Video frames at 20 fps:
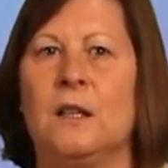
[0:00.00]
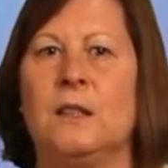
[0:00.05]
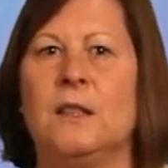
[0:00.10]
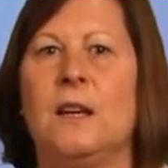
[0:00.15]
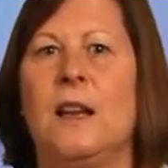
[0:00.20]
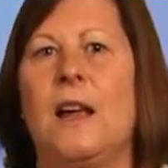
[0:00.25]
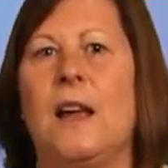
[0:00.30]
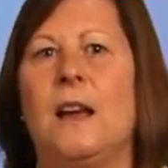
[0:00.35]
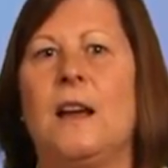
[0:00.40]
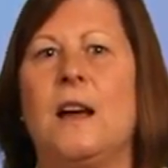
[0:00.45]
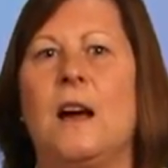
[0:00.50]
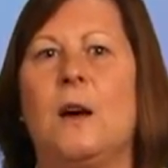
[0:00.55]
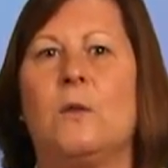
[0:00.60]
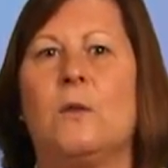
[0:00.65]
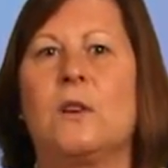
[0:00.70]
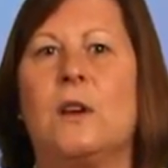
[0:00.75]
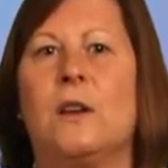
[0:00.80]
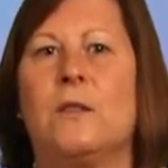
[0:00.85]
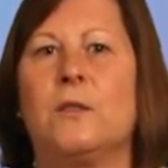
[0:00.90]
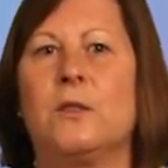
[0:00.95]
Today, I will
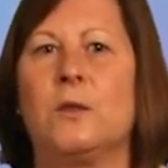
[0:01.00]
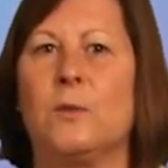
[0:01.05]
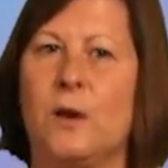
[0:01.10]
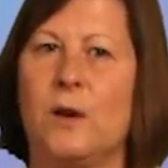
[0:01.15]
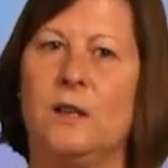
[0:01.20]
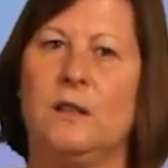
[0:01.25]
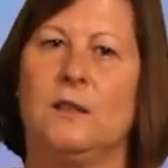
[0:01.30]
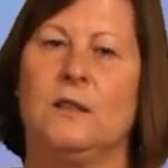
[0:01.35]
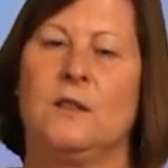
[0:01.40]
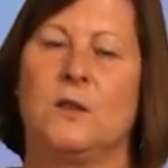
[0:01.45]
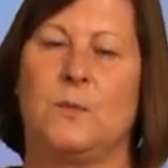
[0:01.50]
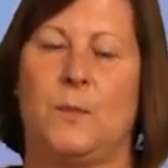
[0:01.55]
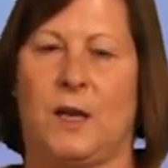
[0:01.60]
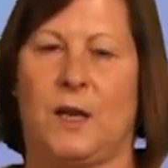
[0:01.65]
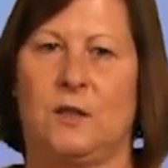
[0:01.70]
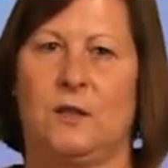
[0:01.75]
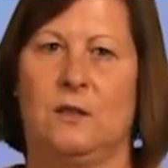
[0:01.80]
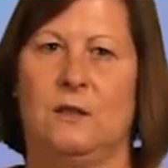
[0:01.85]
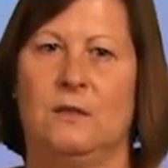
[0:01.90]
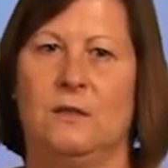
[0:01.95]
cover the rental
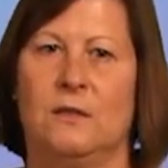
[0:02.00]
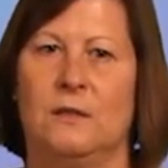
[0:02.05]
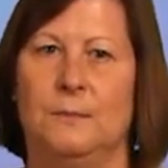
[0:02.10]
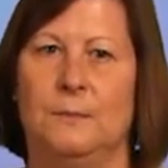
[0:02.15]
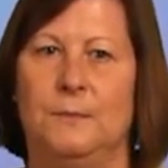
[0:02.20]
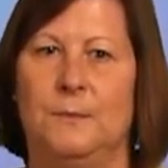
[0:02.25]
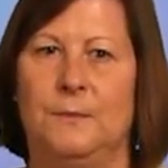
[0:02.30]
inspections.